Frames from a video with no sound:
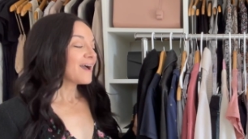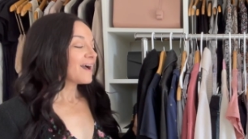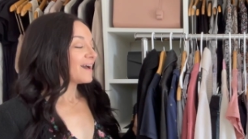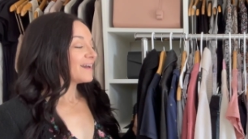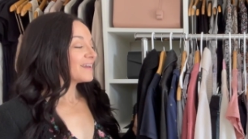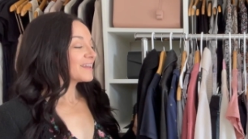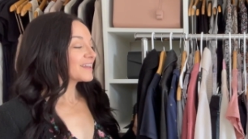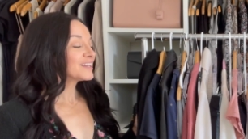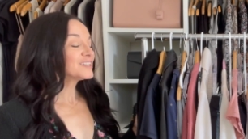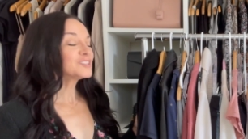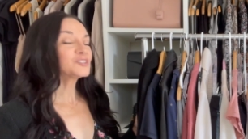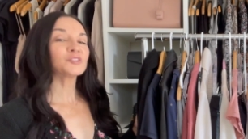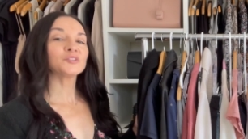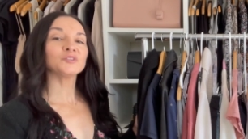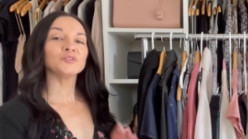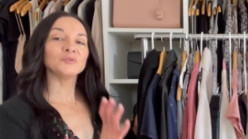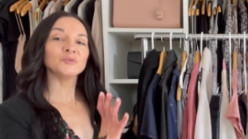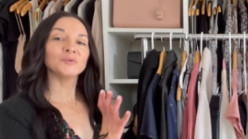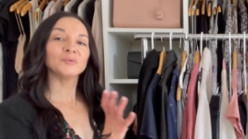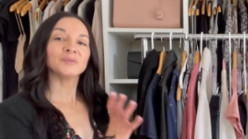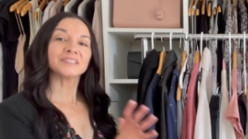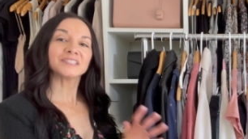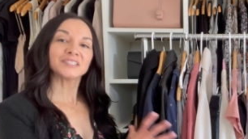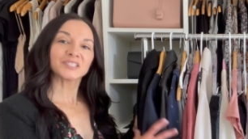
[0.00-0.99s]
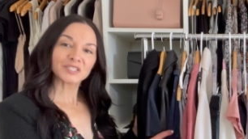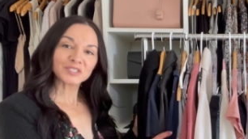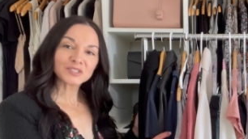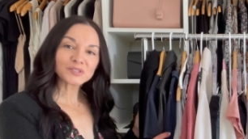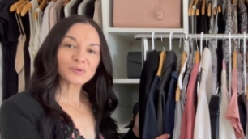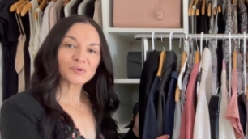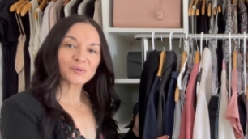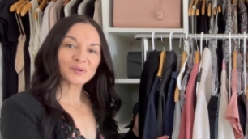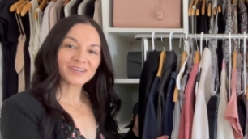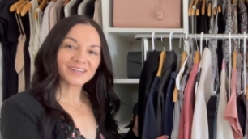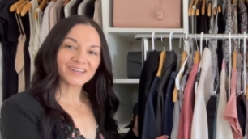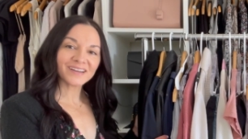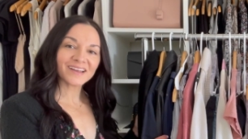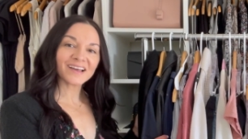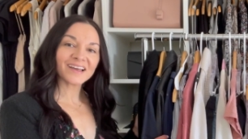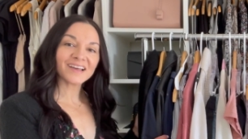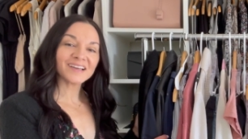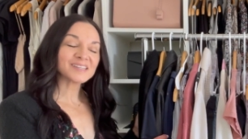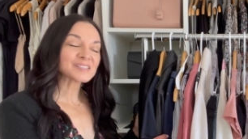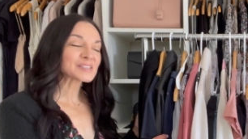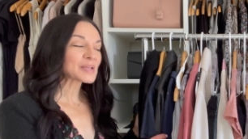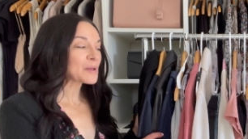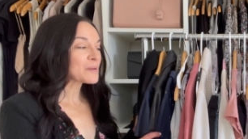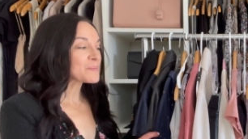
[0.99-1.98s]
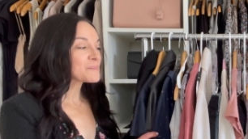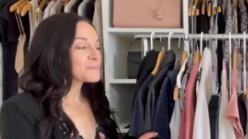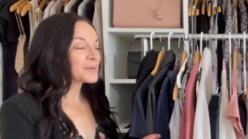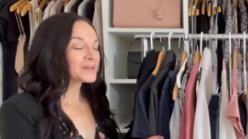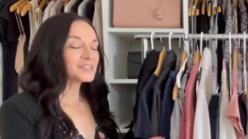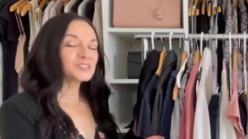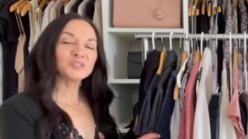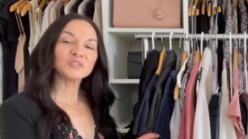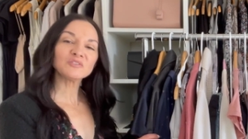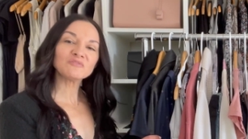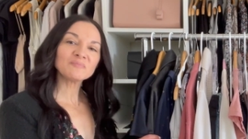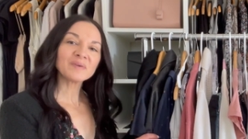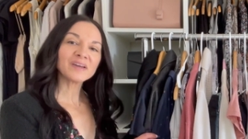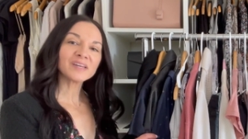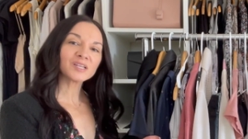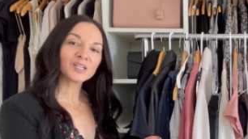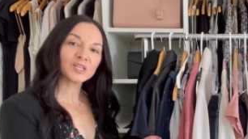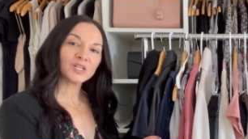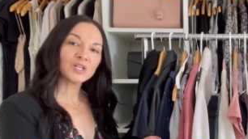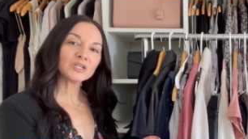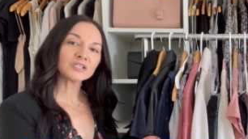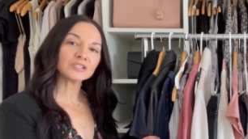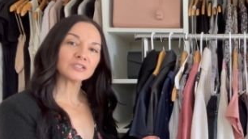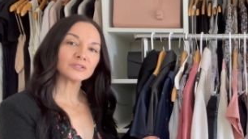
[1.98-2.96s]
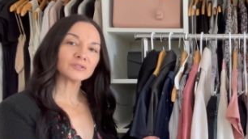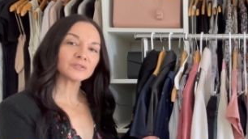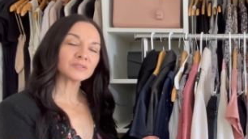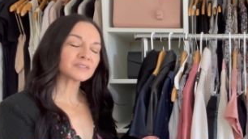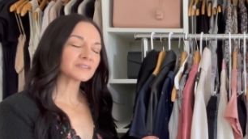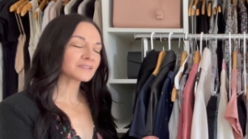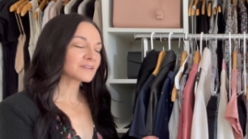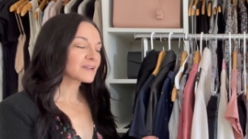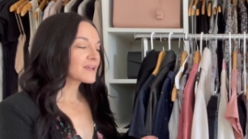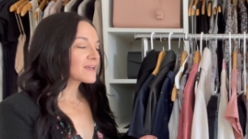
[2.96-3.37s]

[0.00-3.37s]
I had to disorganize a bunch of my clothes